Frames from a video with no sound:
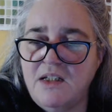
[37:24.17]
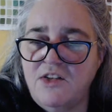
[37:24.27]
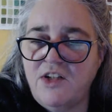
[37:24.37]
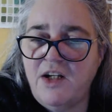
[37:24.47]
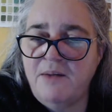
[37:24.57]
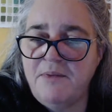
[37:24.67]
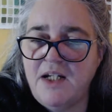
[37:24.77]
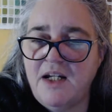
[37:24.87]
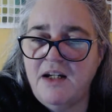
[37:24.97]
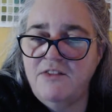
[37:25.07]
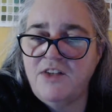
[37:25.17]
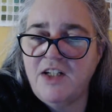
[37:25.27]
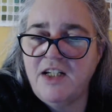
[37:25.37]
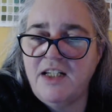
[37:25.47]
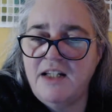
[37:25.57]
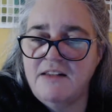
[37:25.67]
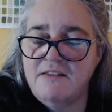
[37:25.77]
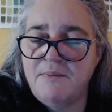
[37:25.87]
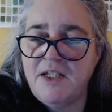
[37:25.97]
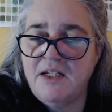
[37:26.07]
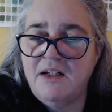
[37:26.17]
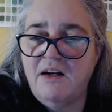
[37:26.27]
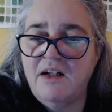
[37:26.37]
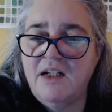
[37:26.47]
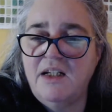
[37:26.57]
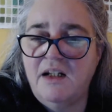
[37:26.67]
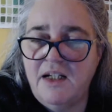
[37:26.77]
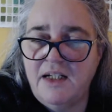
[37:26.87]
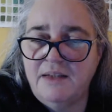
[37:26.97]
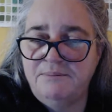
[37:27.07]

shopping I've done has been online.